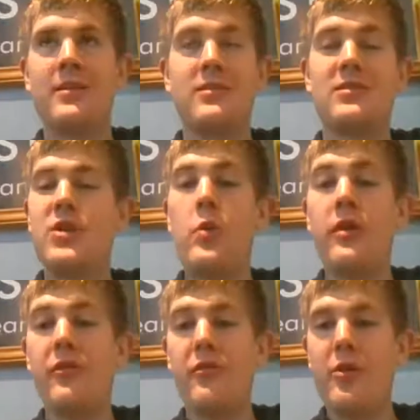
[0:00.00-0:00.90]

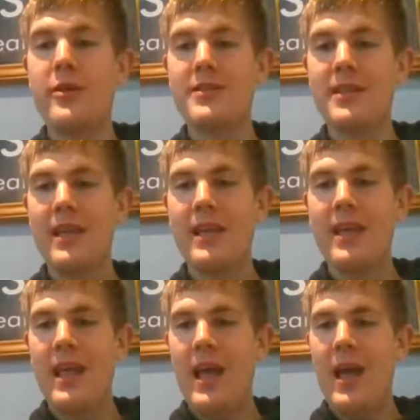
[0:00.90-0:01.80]
stone in a forest.
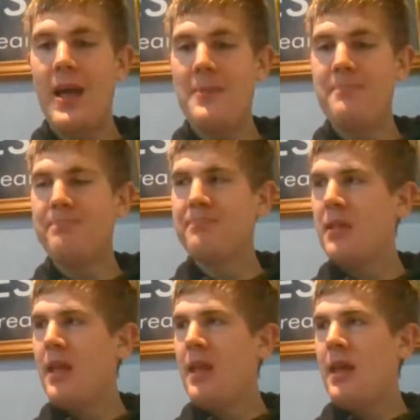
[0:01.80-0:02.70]
And
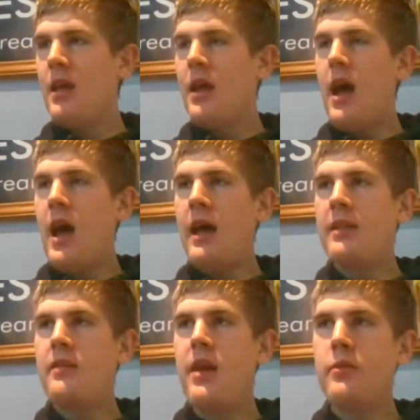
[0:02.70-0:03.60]

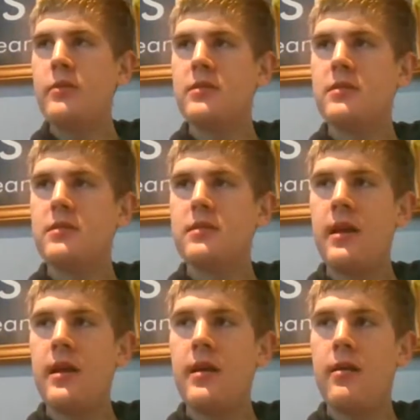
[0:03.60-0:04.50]
that was
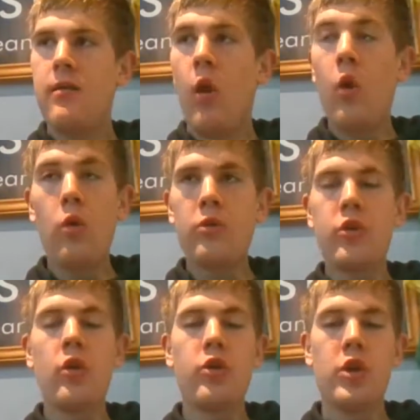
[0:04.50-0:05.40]

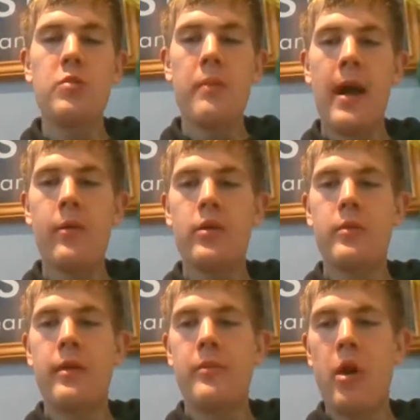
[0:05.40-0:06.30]
all human powered.
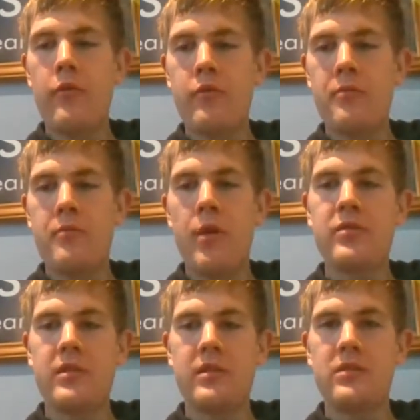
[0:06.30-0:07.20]
I mean, apart from
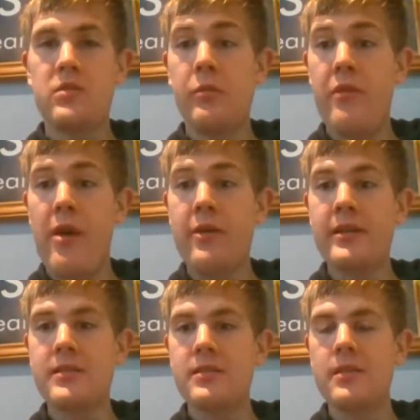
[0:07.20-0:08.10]
obviously some
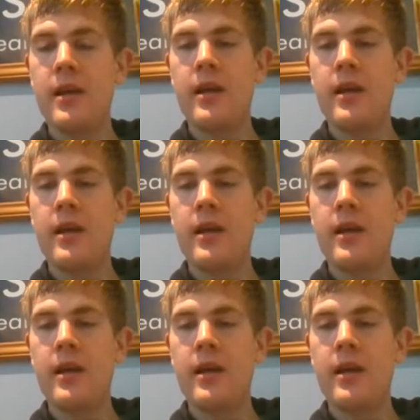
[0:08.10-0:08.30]
ferries,